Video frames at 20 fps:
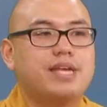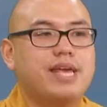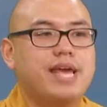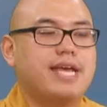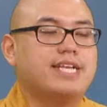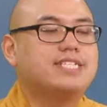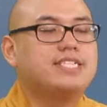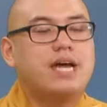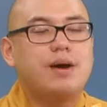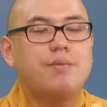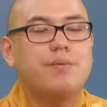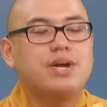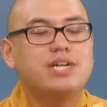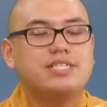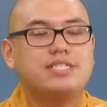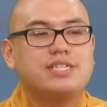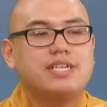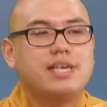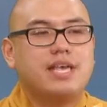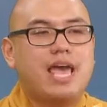If
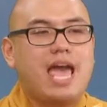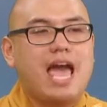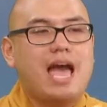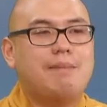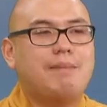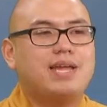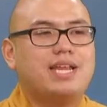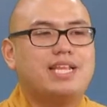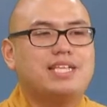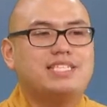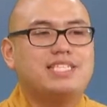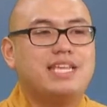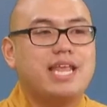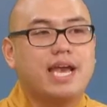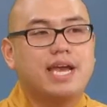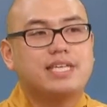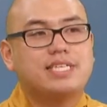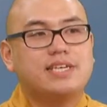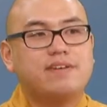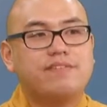someone's habit is
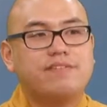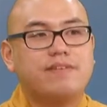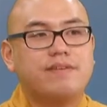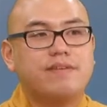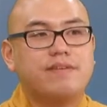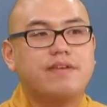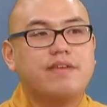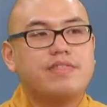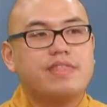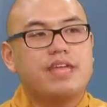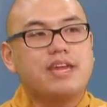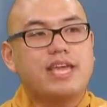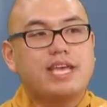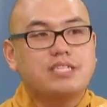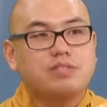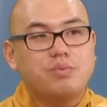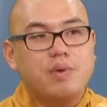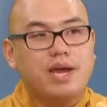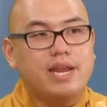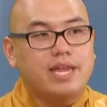negative, then
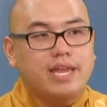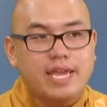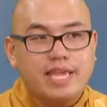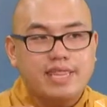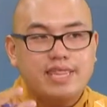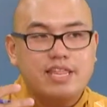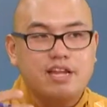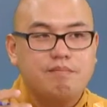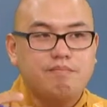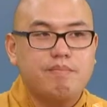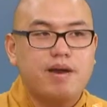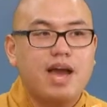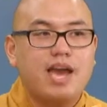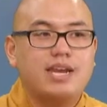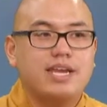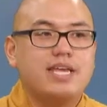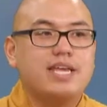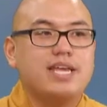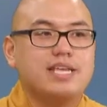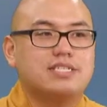guess what? In their
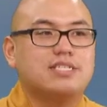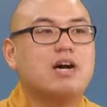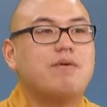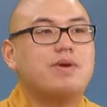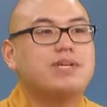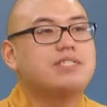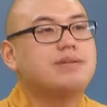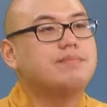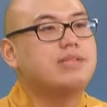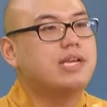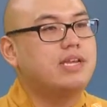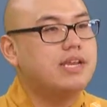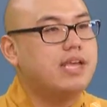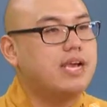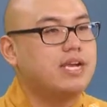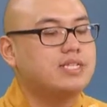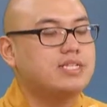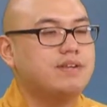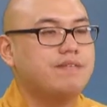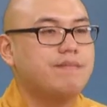mind is always something
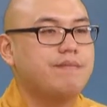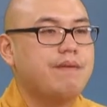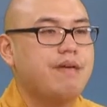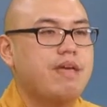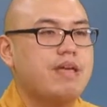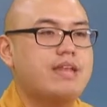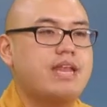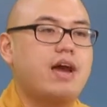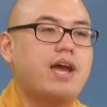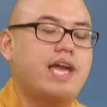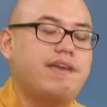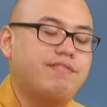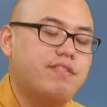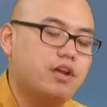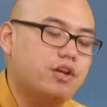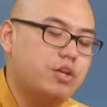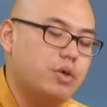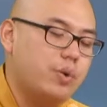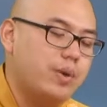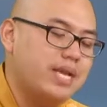negative. Now, if
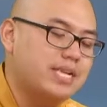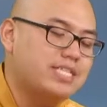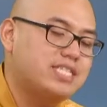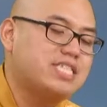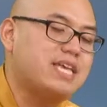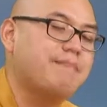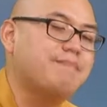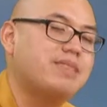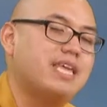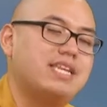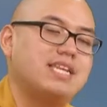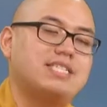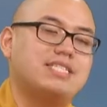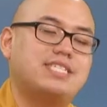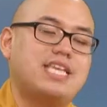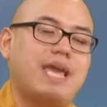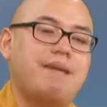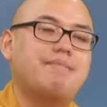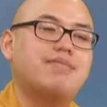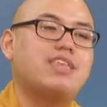they're doing something, the
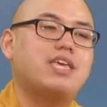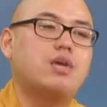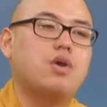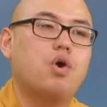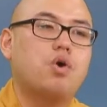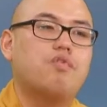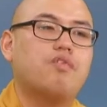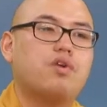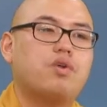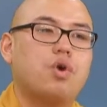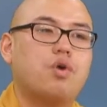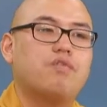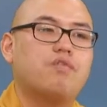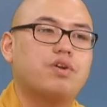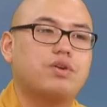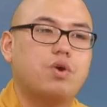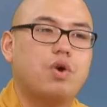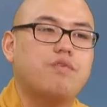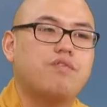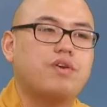same thing over and over
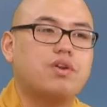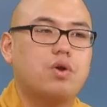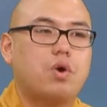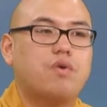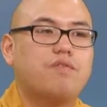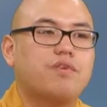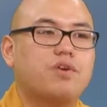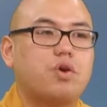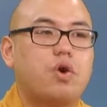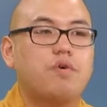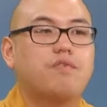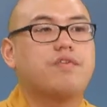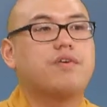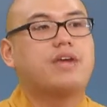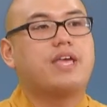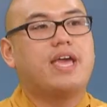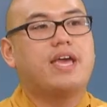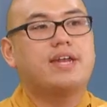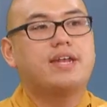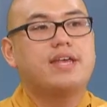and over and over and over
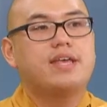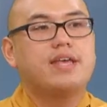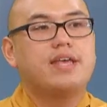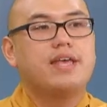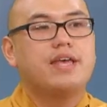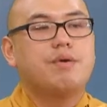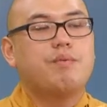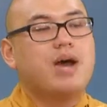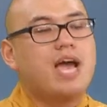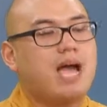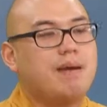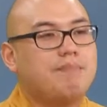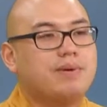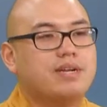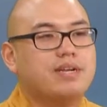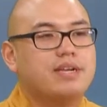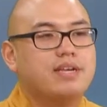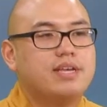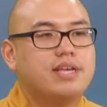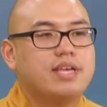again, what
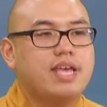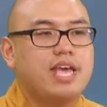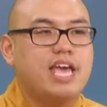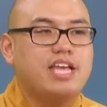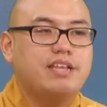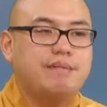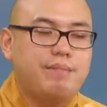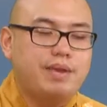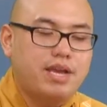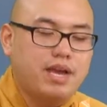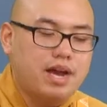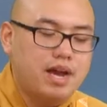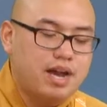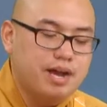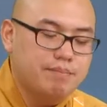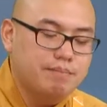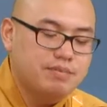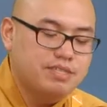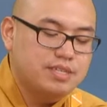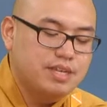happened? It
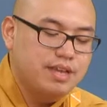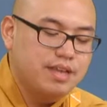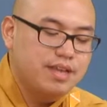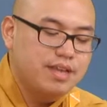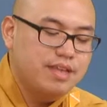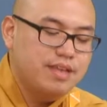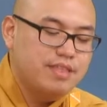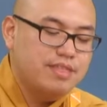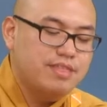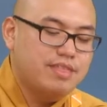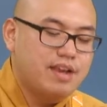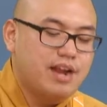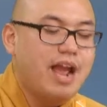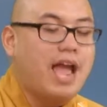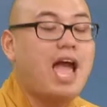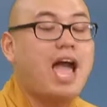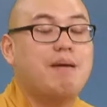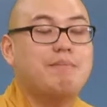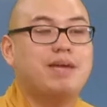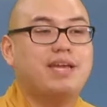becomes their
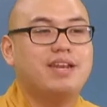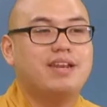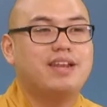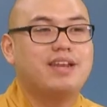habit.